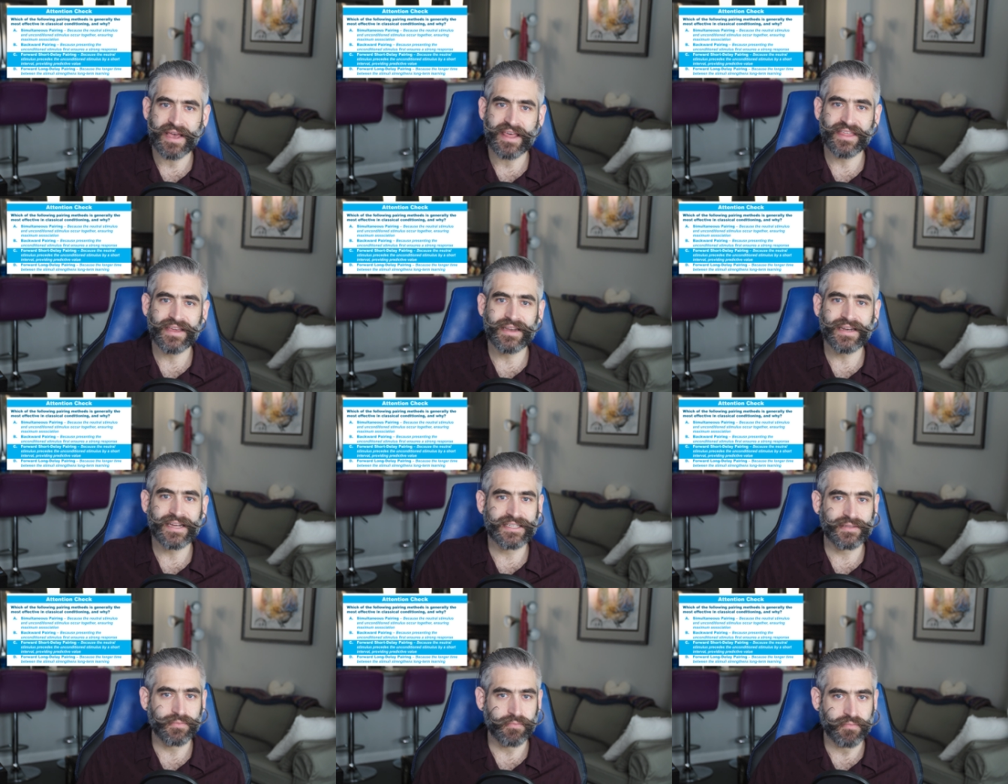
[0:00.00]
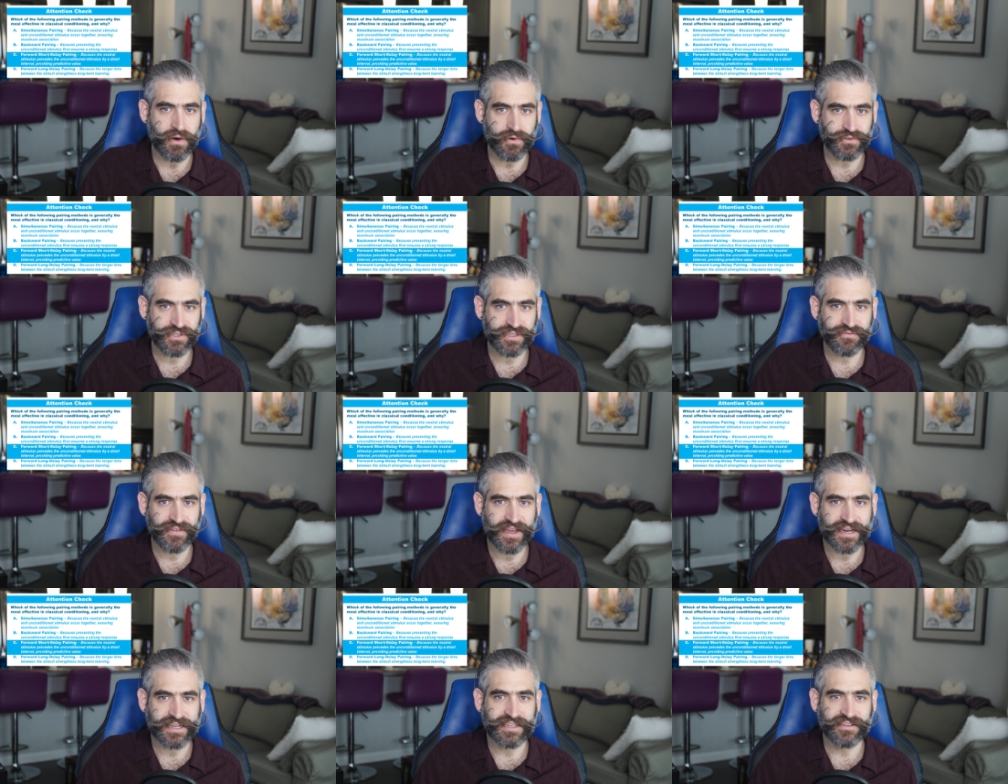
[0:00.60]
method is most
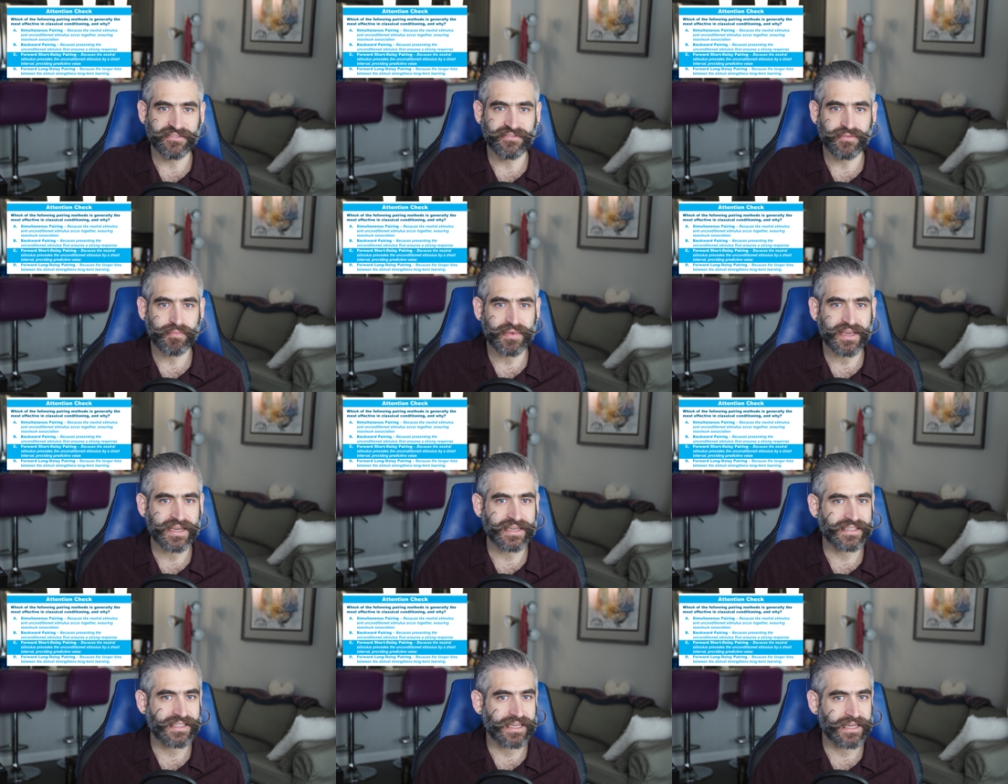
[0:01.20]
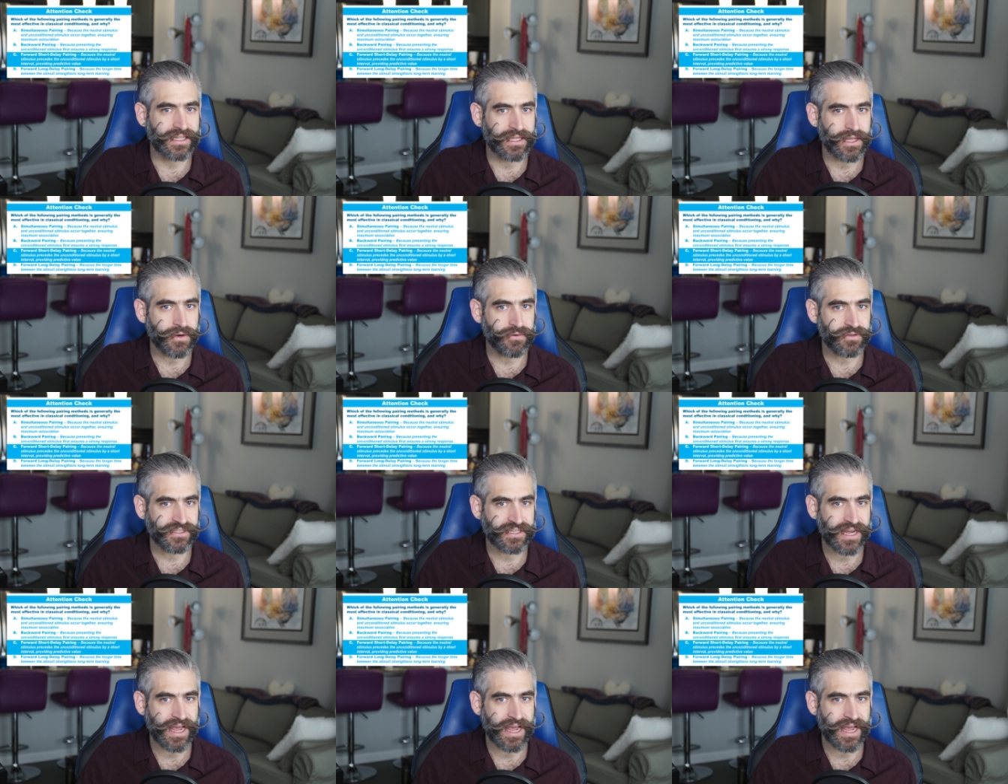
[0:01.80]
effective because the close